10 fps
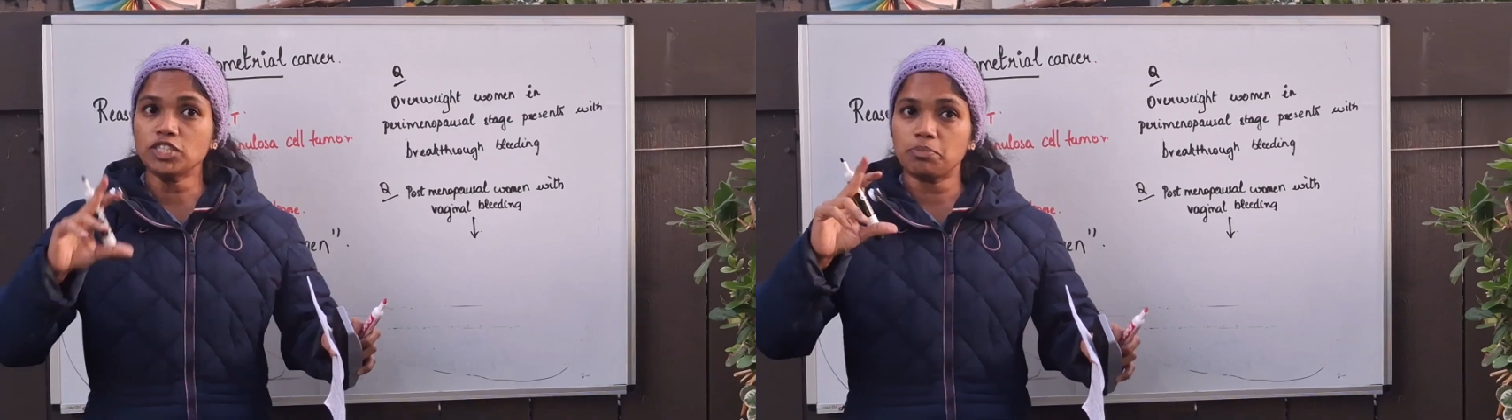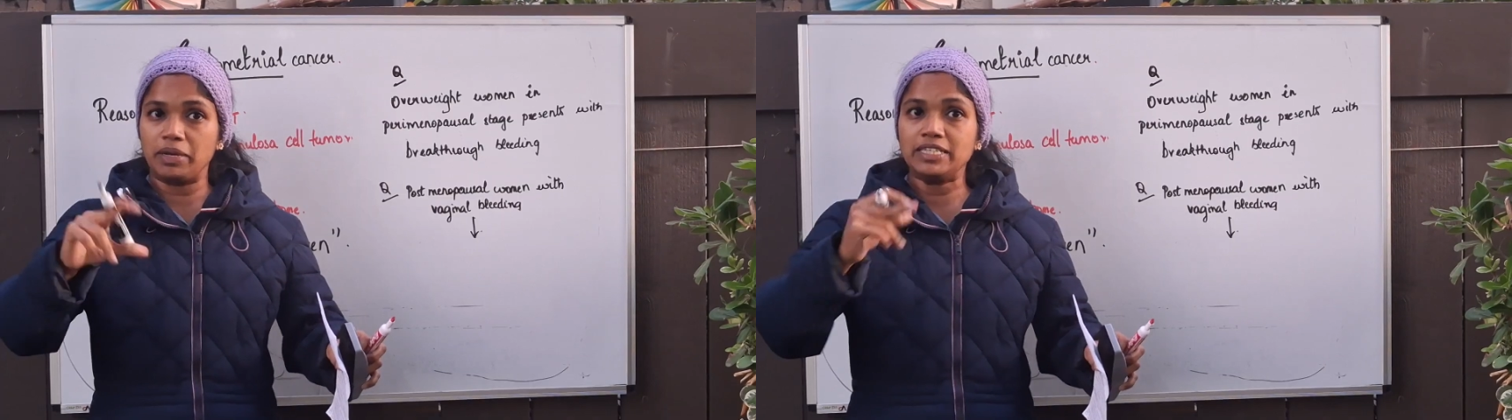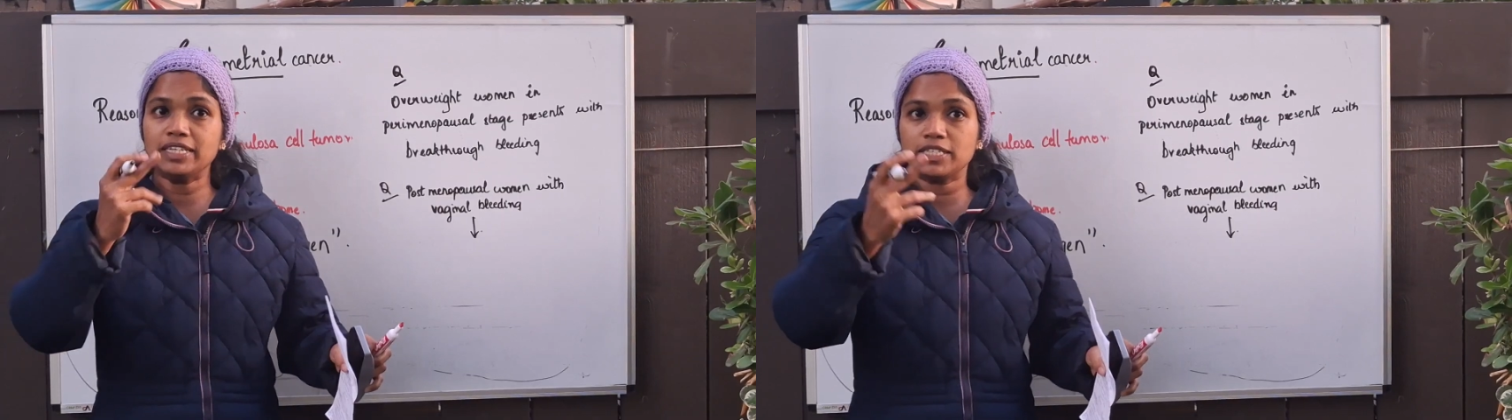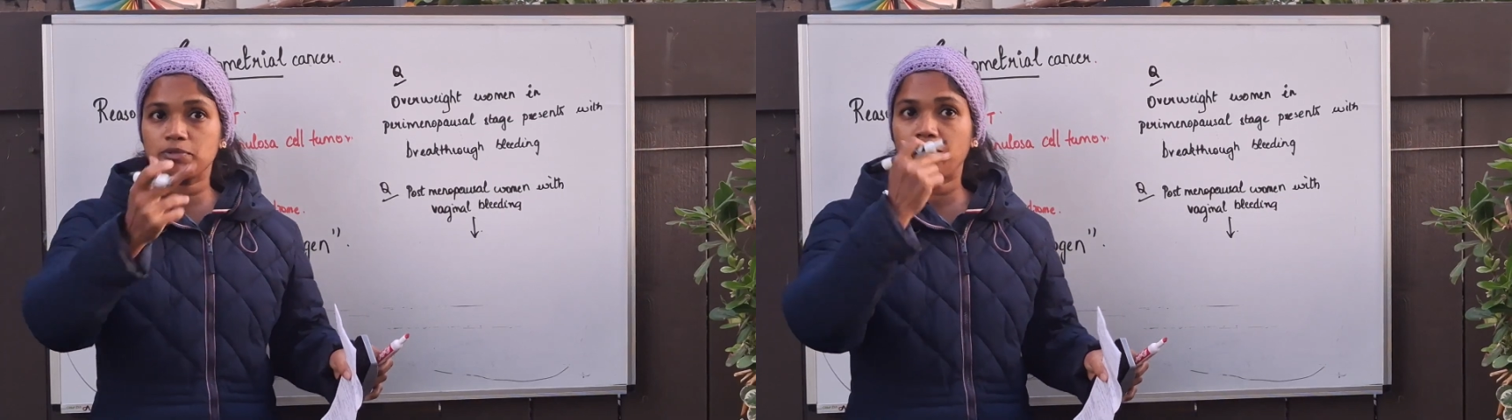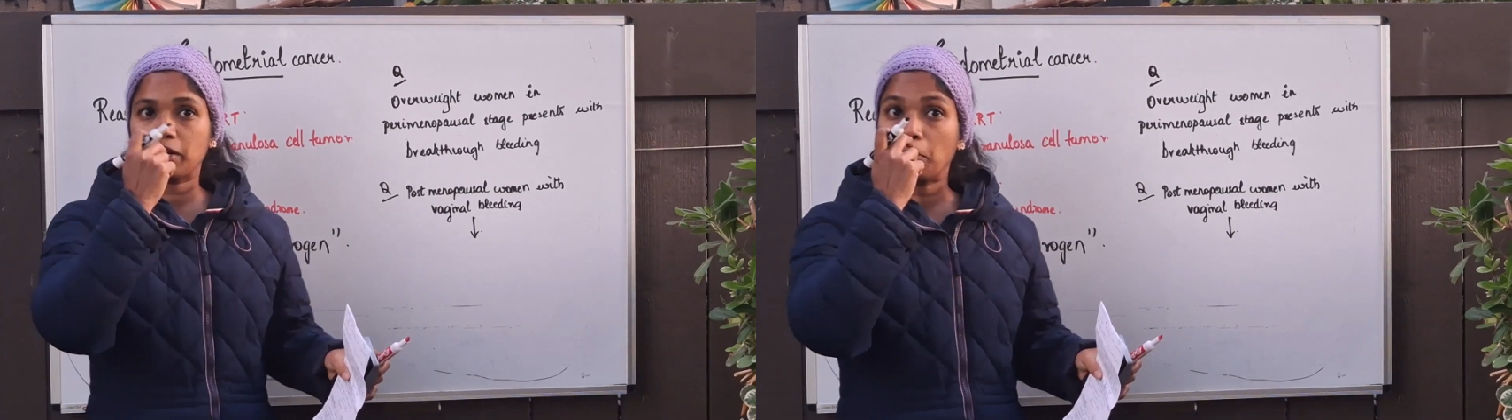is a major risk
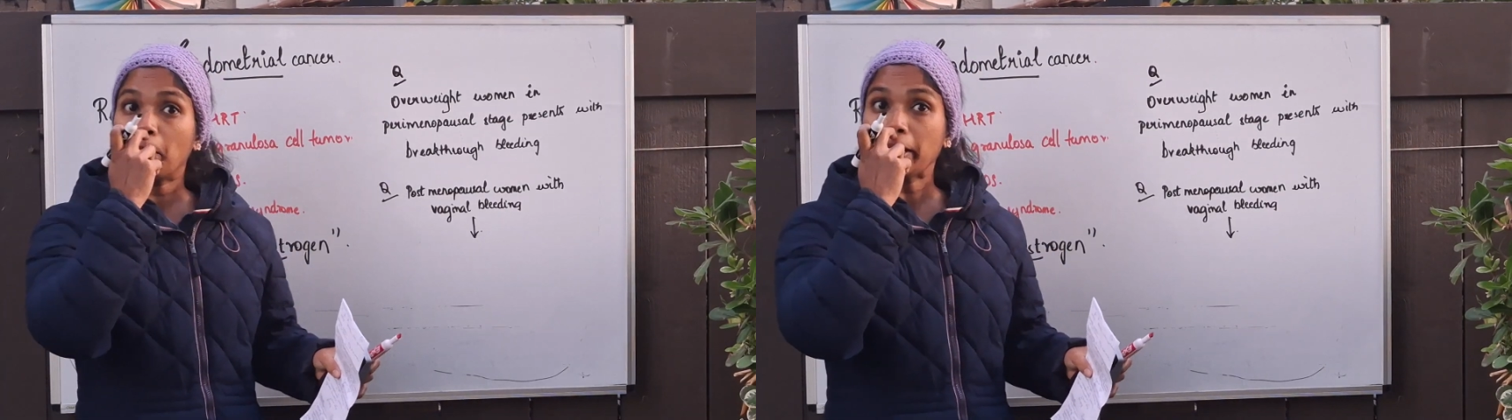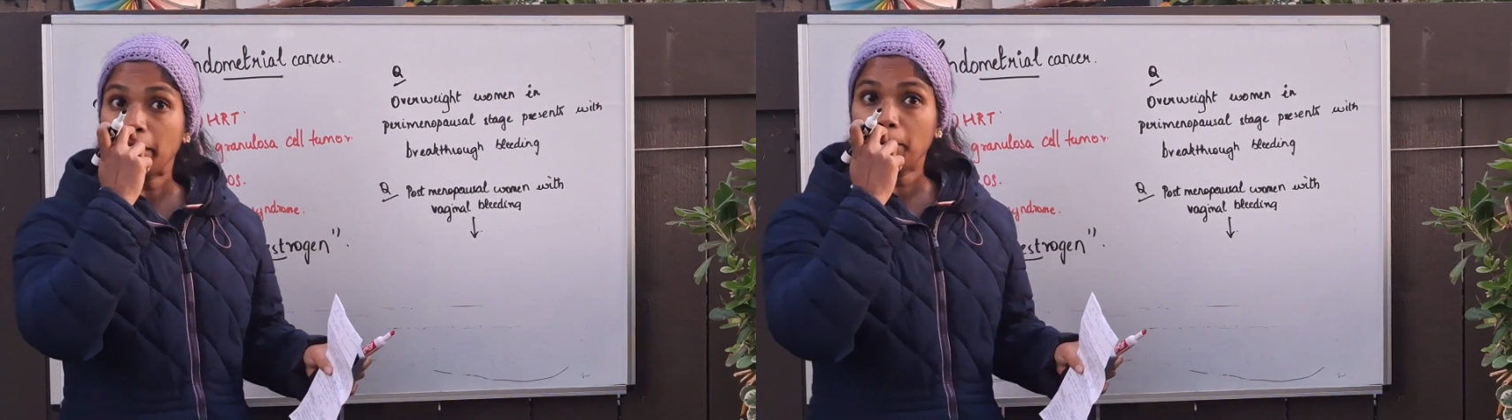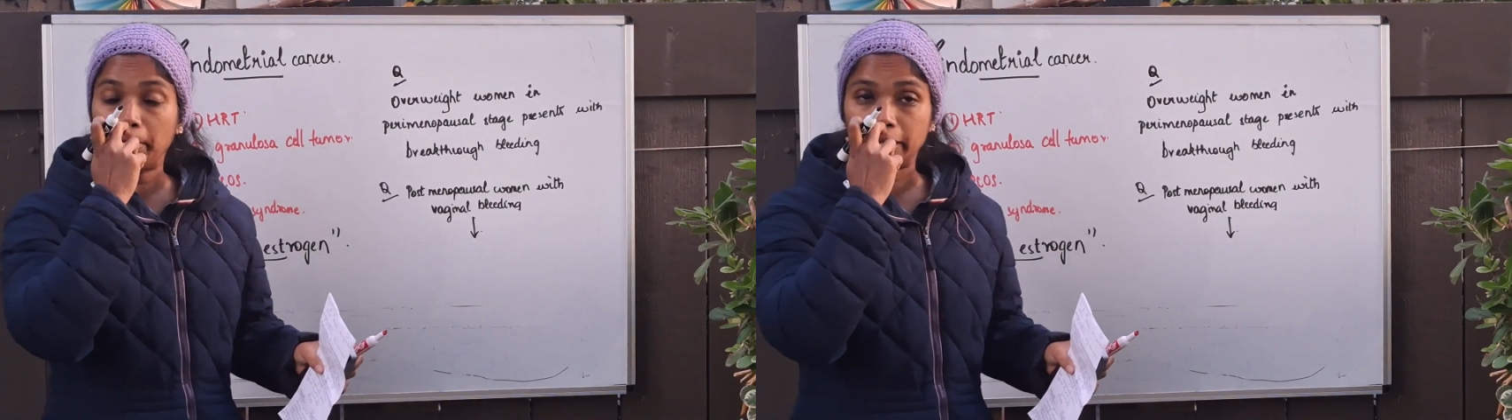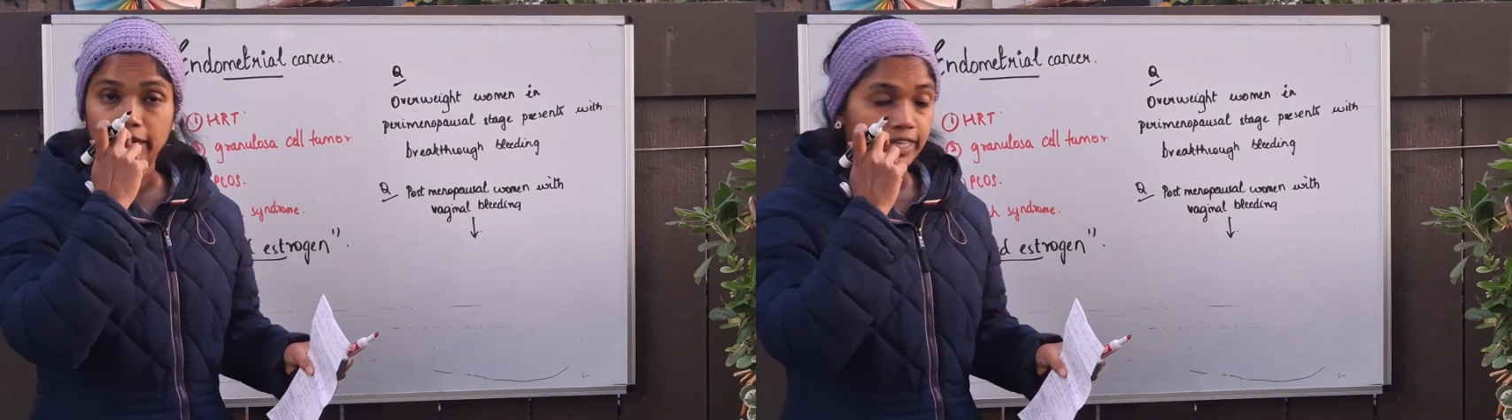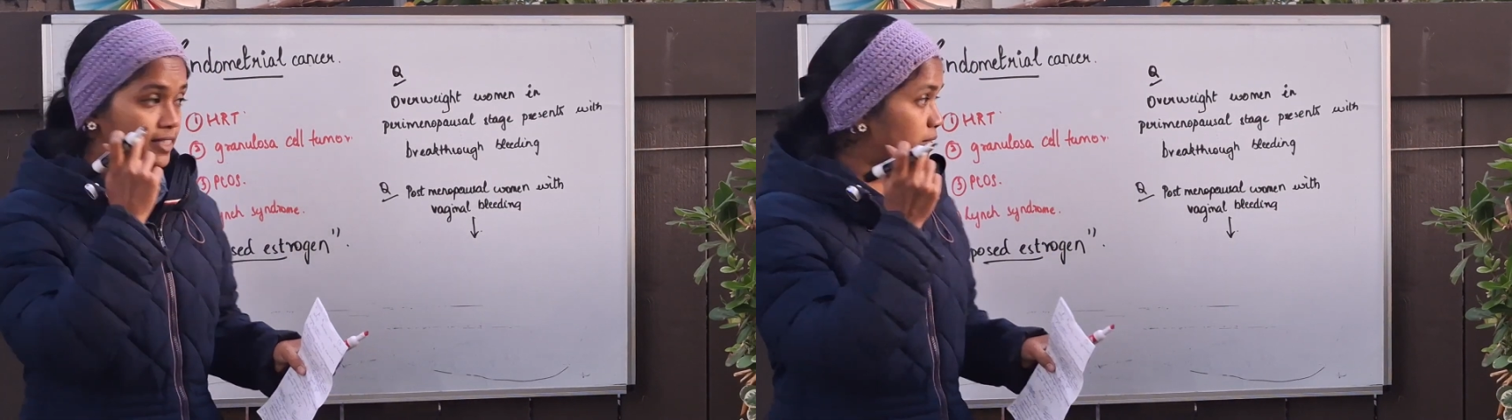factor for endometrial
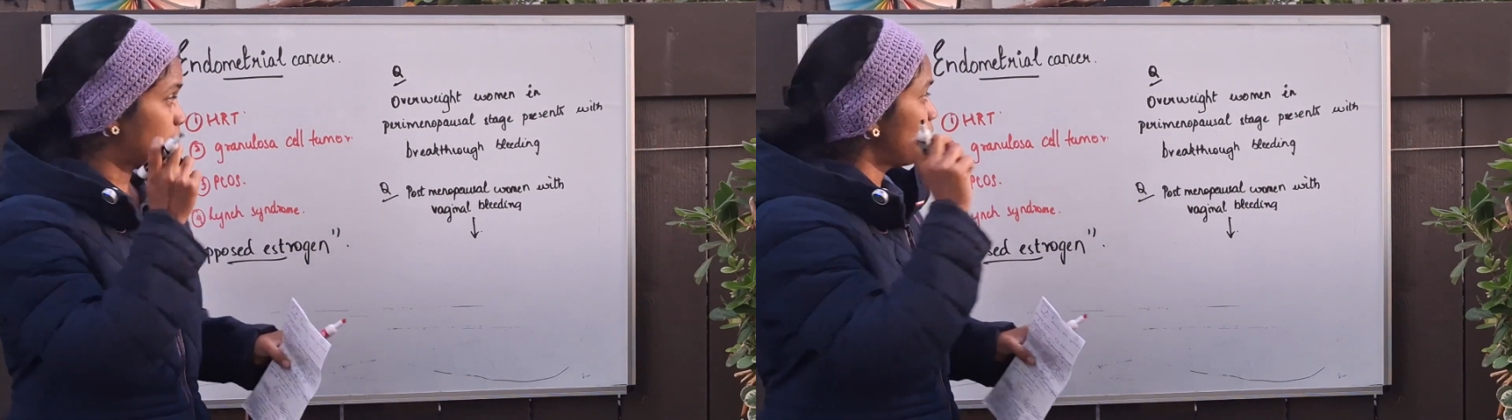cancer.